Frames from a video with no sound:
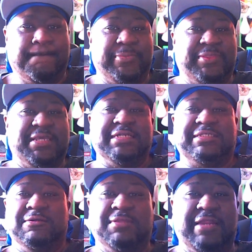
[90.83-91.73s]
Yes,
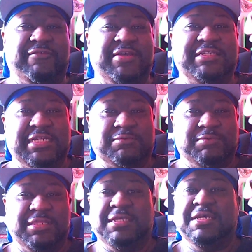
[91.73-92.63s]
there are a lot of headsets
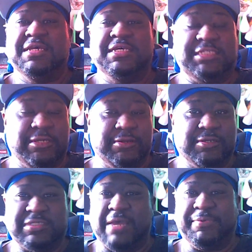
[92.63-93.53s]
with
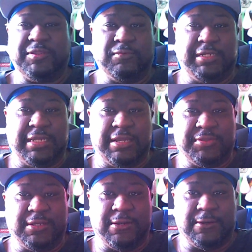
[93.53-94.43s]
stereoscopic 3D out
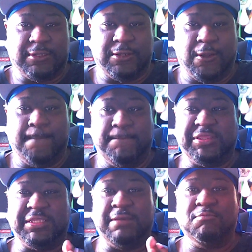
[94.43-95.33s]
there,
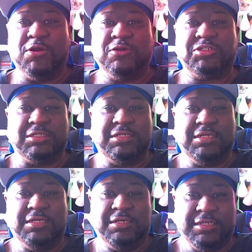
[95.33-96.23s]
but the immersion
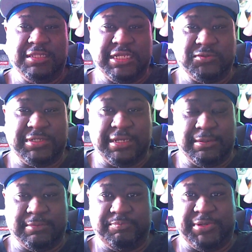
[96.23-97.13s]
that you get
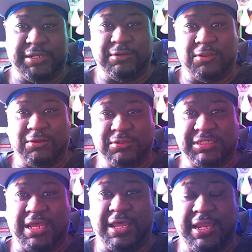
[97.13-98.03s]
paired
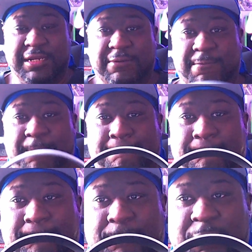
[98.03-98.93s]
alongside
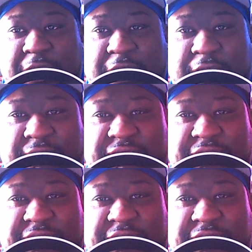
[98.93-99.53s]
of the